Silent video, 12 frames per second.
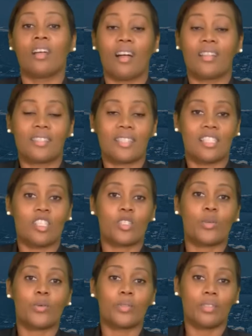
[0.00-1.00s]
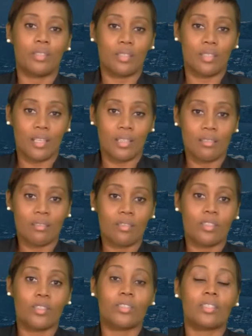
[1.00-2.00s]
God sent His only Son
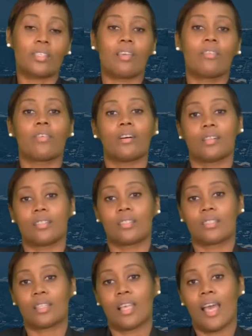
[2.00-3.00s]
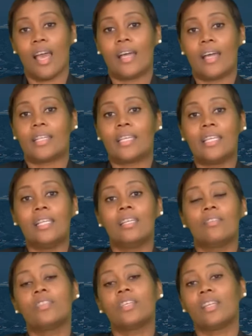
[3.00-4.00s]
to save us and he
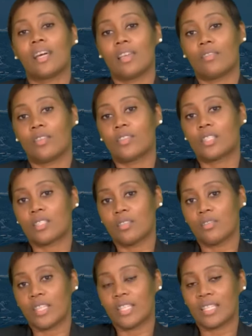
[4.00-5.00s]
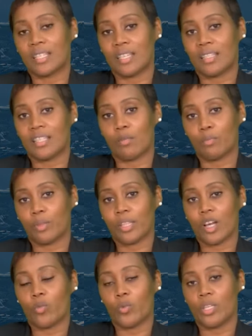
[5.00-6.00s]
lived a life of service and an example
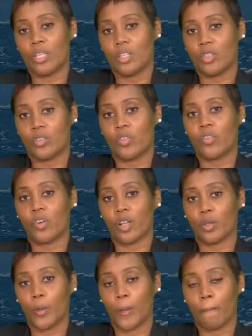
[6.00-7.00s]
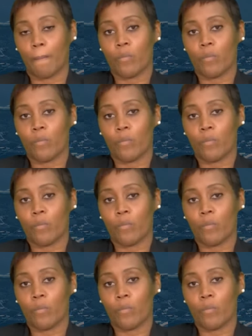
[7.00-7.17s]
that we need to follow.